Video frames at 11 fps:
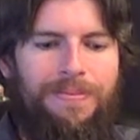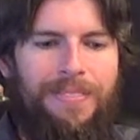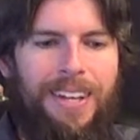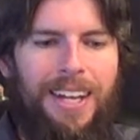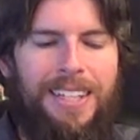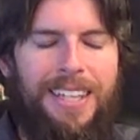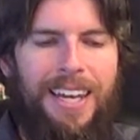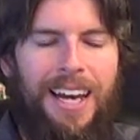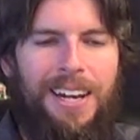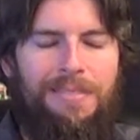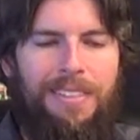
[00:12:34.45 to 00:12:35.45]
It's
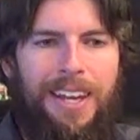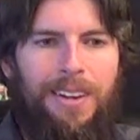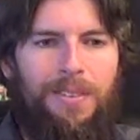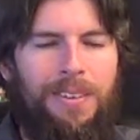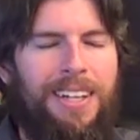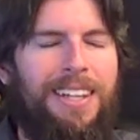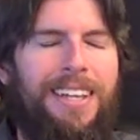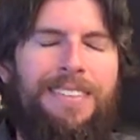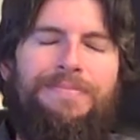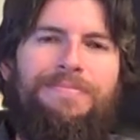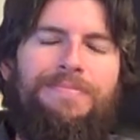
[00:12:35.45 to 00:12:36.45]
kind of like,
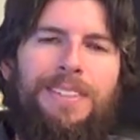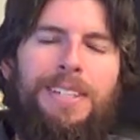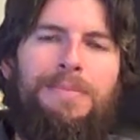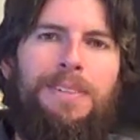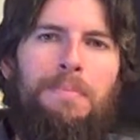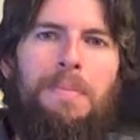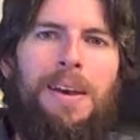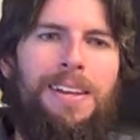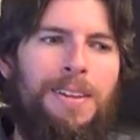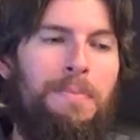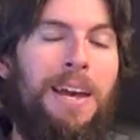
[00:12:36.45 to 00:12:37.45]
really? You
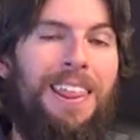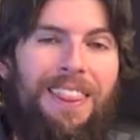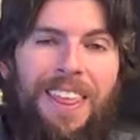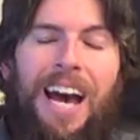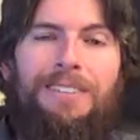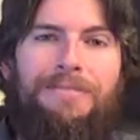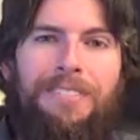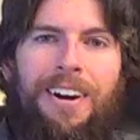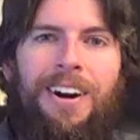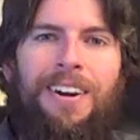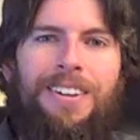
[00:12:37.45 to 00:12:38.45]
made it that
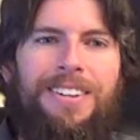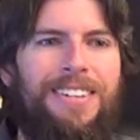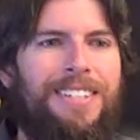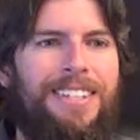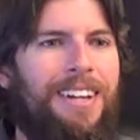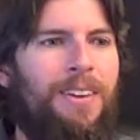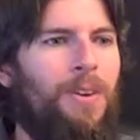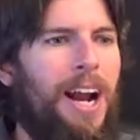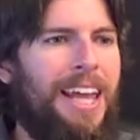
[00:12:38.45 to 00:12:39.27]
far and you're just gonna,